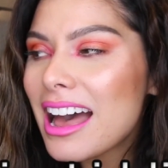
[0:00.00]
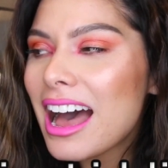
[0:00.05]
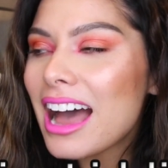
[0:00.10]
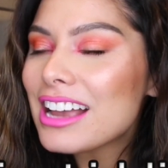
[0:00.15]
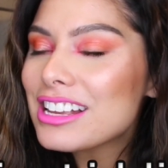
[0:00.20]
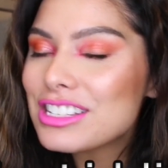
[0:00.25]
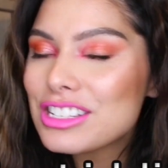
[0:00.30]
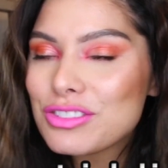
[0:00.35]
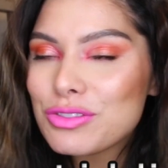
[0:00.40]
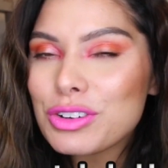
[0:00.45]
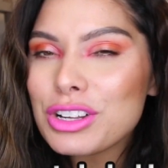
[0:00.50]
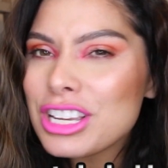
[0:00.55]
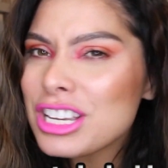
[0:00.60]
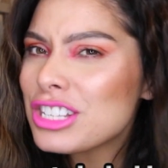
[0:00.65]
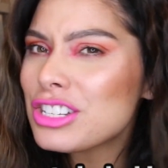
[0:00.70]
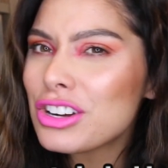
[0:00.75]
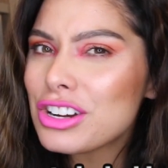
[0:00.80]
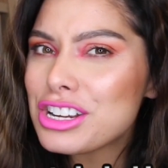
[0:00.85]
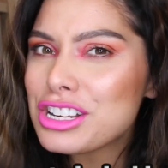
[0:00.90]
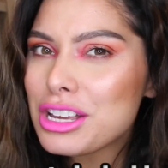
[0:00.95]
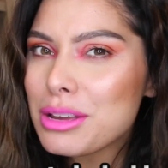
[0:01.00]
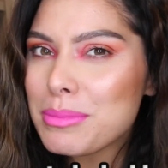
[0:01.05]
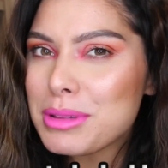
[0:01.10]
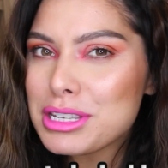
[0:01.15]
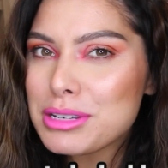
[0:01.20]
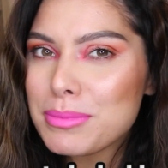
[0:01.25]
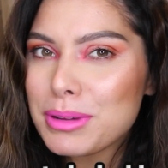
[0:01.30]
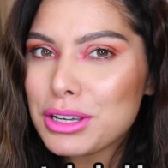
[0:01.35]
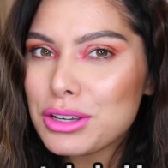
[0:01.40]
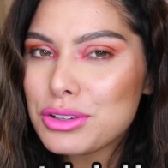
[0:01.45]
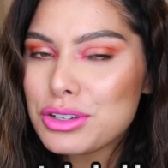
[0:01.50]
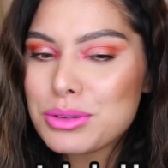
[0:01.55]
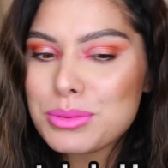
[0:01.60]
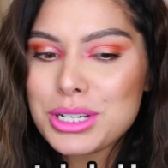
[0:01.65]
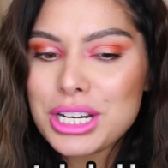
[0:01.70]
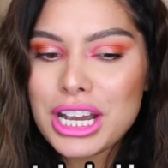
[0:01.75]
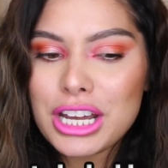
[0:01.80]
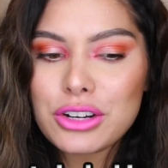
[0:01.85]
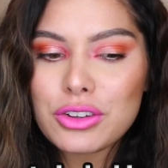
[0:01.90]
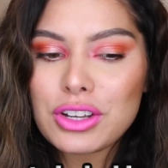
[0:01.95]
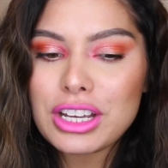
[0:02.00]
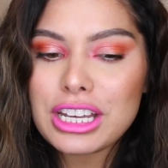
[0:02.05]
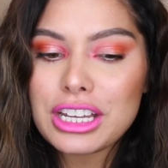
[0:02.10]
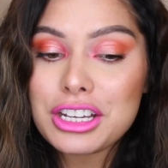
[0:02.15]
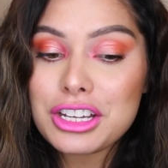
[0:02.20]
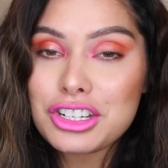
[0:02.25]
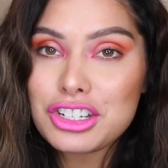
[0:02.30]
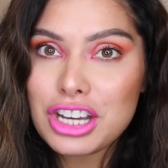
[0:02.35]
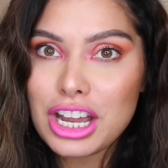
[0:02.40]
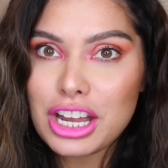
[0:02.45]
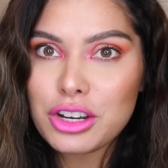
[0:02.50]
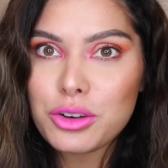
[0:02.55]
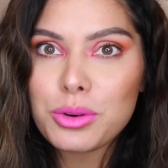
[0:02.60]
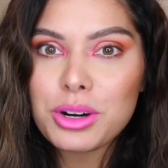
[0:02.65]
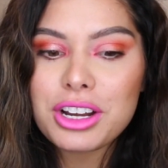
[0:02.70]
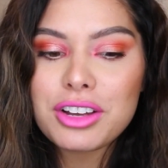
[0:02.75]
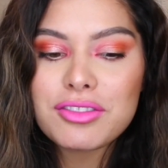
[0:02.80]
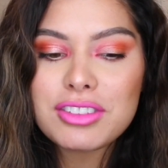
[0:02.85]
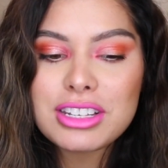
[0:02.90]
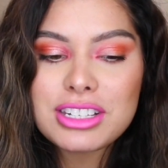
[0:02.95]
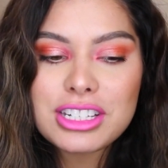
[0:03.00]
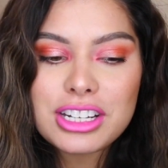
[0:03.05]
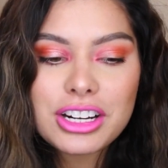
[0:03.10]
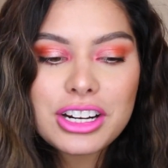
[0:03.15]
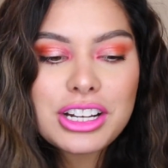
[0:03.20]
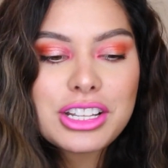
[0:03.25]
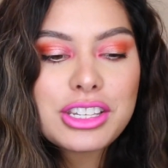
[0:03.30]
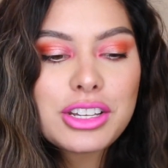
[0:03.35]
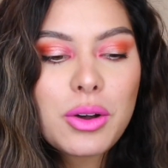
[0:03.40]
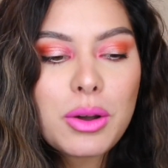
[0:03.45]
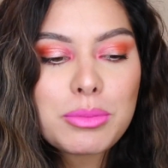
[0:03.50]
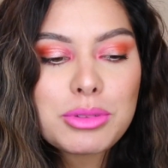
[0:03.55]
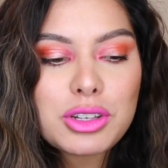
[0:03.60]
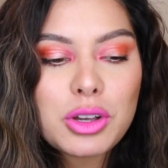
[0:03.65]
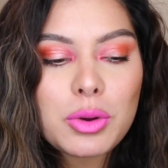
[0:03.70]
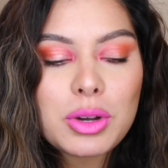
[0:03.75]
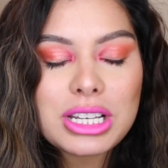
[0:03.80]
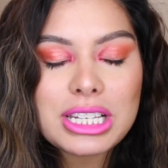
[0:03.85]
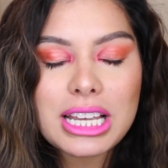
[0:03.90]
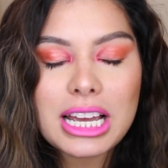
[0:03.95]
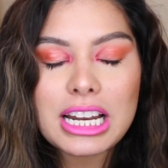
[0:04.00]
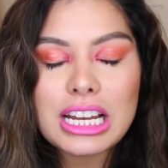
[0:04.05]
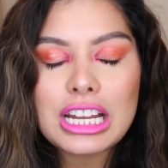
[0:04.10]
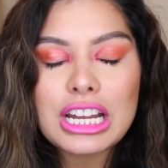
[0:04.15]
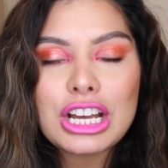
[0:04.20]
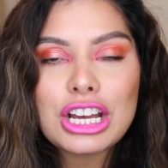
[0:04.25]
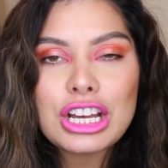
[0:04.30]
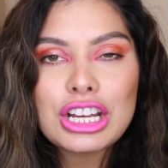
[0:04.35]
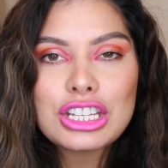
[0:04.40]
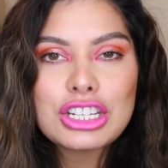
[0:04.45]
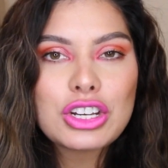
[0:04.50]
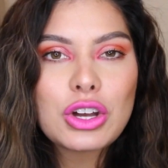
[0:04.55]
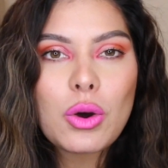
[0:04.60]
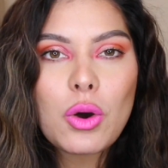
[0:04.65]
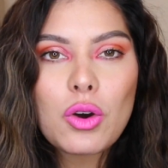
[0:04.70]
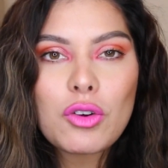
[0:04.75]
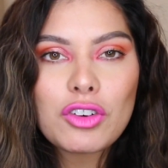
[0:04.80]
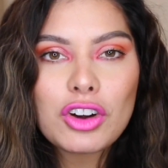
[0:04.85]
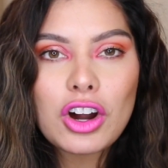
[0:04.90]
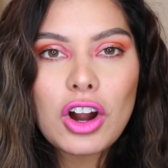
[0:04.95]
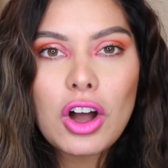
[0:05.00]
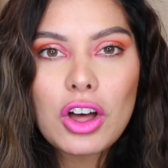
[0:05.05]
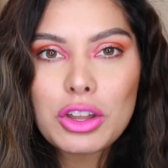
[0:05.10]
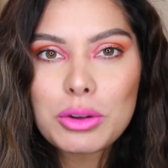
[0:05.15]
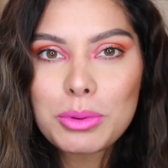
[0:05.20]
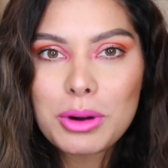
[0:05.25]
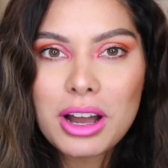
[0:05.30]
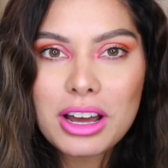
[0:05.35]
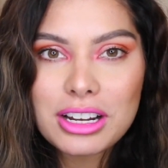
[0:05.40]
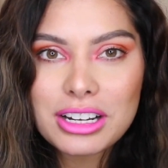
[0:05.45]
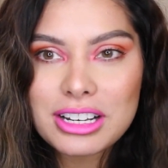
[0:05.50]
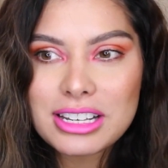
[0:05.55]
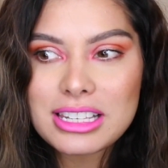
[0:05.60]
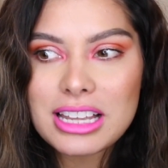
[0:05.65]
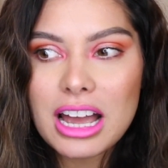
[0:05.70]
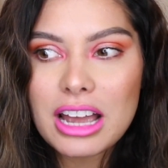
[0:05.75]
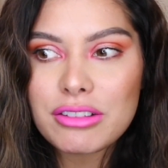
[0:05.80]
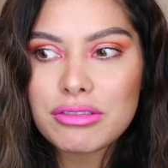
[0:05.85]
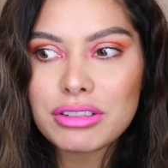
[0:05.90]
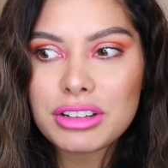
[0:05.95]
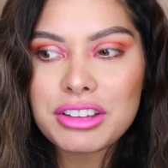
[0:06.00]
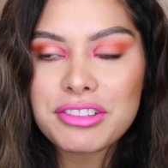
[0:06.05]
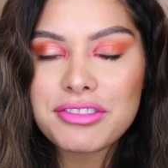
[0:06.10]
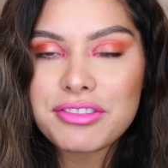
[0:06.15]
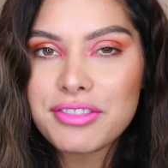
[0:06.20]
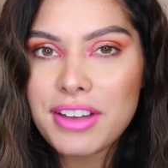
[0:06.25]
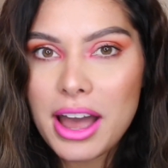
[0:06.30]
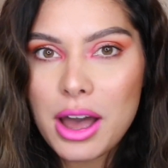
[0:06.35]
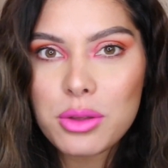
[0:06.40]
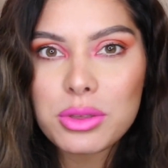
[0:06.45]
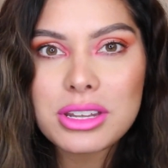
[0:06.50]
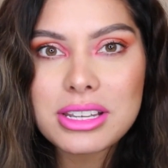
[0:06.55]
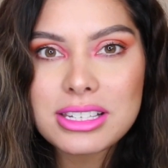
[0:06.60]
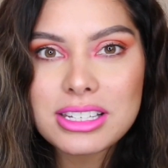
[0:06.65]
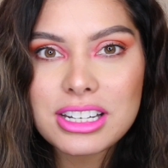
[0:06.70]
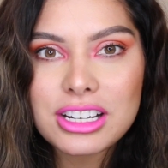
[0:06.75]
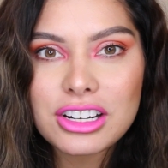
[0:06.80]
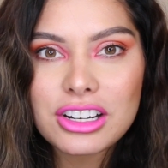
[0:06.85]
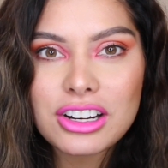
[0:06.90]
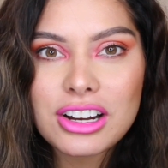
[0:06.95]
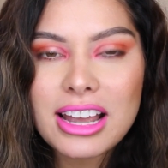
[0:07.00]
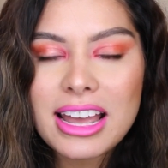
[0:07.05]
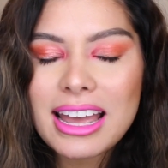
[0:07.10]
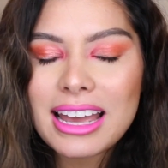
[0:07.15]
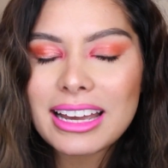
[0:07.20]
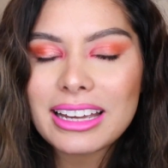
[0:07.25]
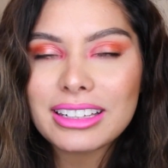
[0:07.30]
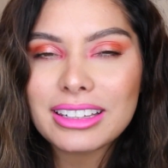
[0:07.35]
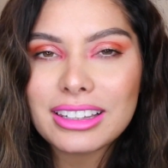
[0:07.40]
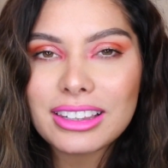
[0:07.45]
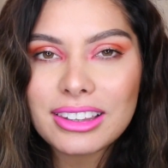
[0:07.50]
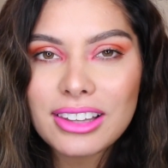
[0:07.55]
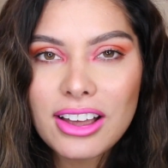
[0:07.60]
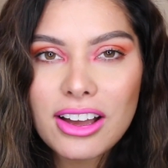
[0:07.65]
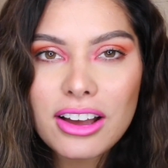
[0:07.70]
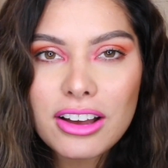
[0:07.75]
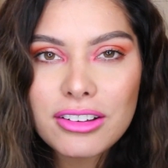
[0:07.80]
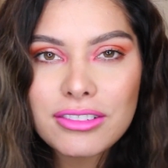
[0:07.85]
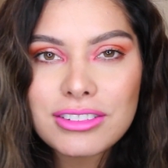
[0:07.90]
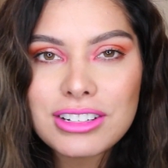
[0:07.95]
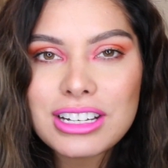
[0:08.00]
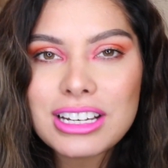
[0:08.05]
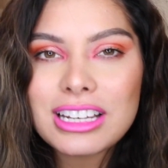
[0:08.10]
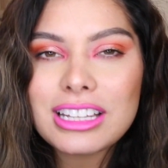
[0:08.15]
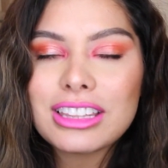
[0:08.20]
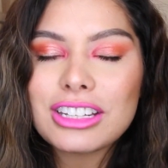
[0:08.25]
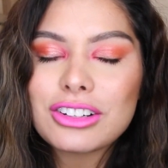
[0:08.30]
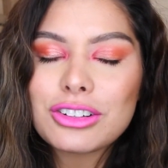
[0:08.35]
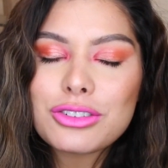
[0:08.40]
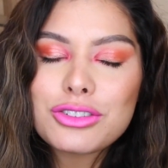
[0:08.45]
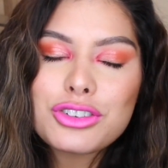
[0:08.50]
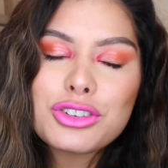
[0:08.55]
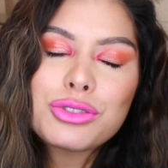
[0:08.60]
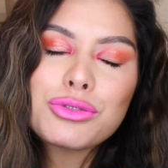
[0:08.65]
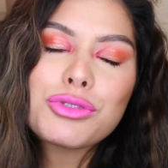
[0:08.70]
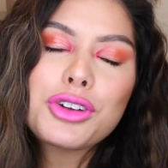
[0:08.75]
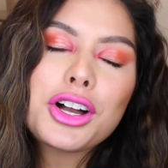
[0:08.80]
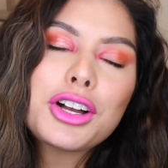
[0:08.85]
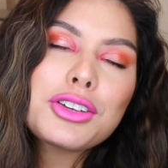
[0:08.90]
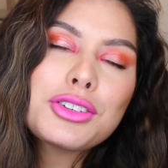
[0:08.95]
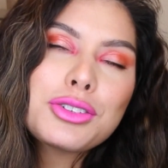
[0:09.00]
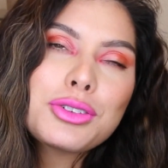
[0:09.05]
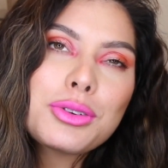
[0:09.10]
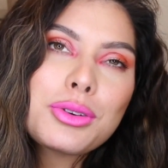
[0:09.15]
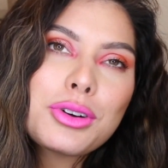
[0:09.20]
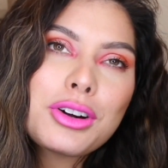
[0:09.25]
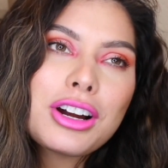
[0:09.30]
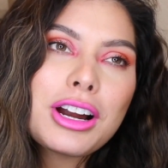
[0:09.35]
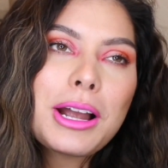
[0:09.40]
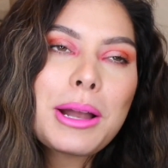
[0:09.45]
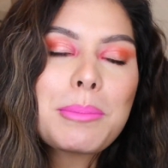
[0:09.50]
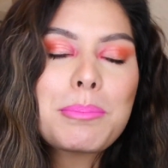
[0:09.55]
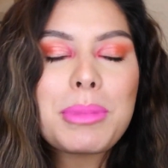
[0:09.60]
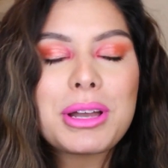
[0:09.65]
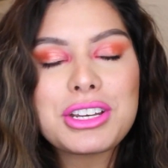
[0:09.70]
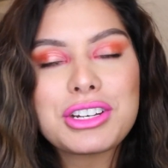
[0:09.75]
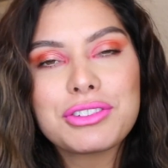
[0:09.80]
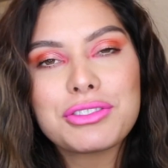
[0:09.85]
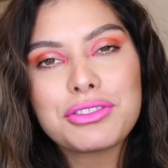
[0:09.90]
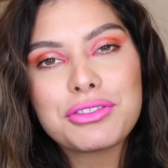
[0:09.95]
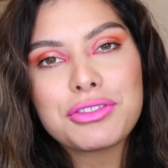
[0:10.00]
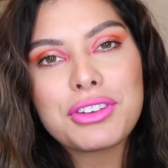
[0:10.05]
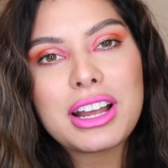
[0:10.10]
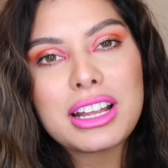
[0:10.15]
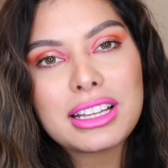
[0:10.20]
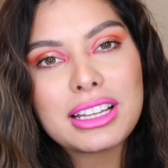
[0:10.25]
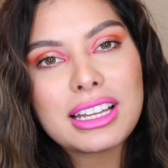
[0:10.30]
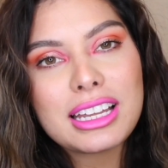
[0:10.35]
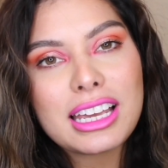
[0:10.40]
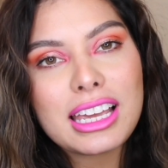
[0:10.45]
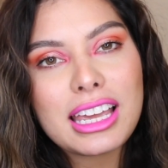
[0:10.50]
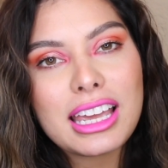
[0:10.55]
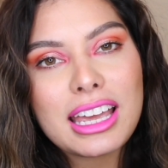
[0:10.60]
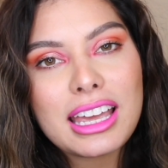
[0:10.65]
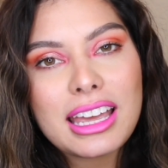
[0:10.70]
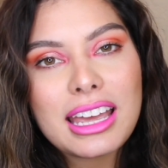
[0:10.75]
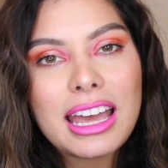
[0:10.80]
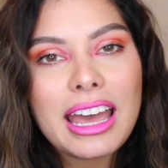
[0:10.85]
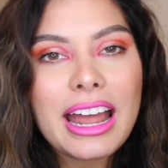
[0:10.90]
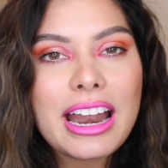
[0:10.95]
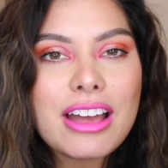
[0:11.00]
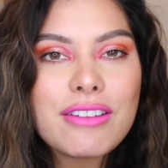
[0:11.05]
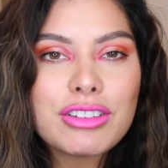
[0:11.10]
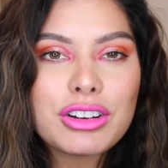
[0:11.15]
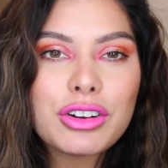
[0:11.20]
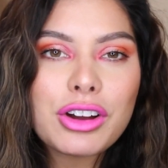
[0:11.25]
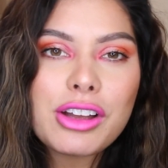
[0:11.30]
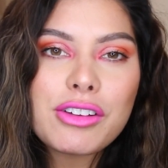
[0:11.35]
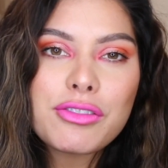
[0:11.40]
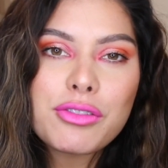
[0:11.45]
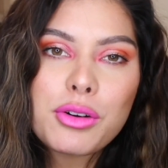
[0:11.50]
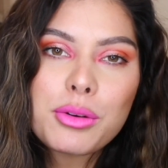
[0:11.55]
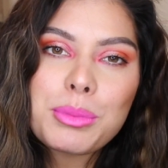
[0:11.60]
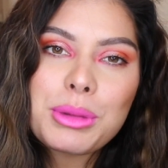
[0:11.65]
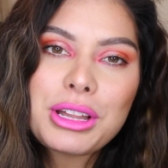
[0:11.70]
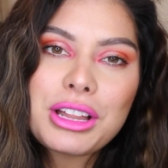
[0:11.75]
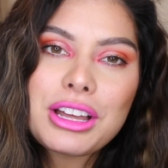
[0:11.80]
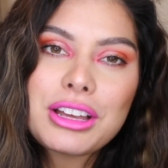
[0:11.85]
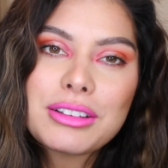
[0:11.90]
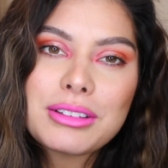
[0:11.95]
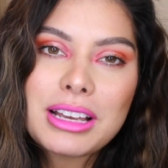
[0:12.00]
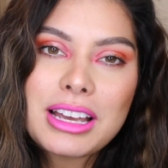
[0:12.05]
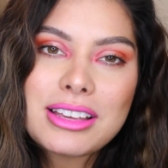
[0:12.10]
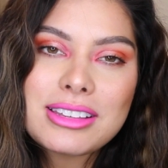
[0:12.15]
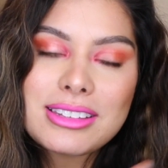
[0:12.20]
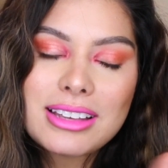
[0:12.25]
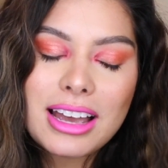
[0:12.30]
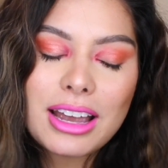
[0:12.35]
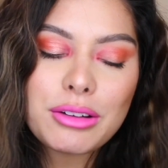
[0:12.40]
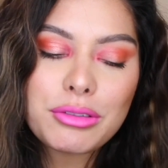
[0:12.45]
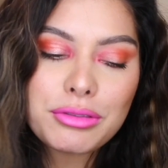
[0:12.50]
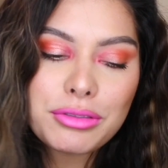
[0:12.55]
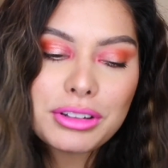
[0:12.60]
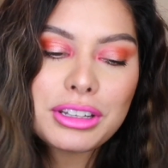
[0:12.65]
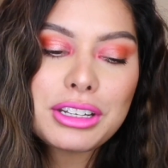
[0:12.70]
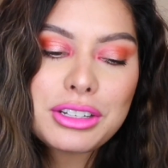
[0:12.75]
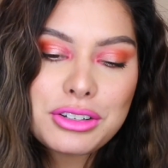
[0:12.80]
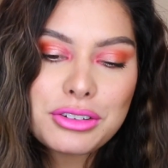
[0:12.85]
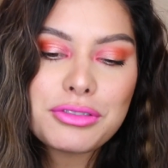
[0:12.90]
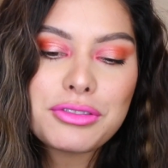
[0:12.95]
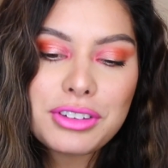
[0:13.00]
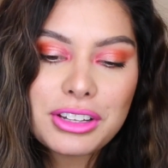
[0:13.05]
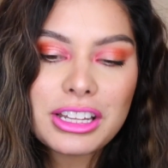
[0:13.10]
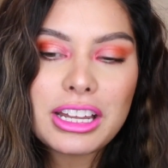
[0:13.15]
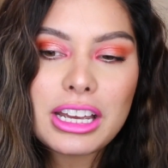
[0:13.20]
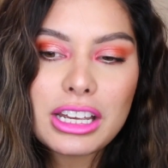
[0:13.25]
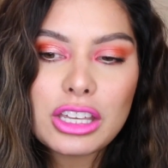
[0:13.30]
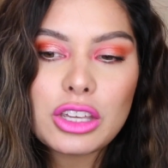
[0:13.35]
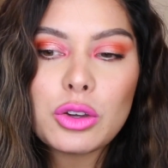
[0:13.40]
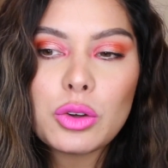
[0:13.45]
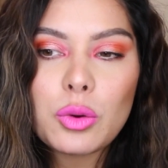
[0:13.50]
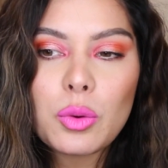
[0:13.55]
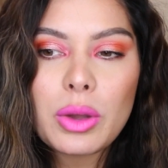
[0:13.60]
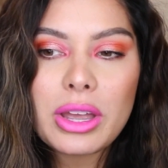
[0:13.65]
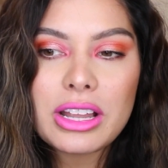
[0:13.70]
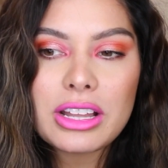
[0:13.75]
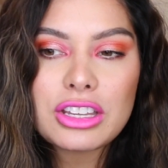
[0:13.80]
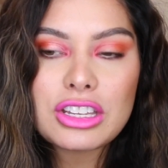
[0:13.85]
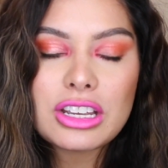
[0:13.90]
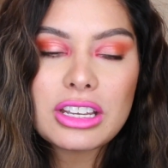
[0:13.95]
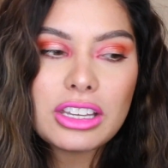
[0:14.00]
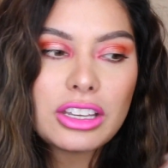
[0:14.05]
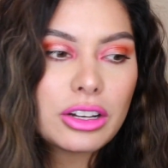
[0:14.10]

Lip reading: I really started to commit to my YouTube channel in January of this year. And so I'm so excited to go over all the products that I've really found this year and loved that are drugstore and budget friendly and have a great formula. Because I really do feel like you can,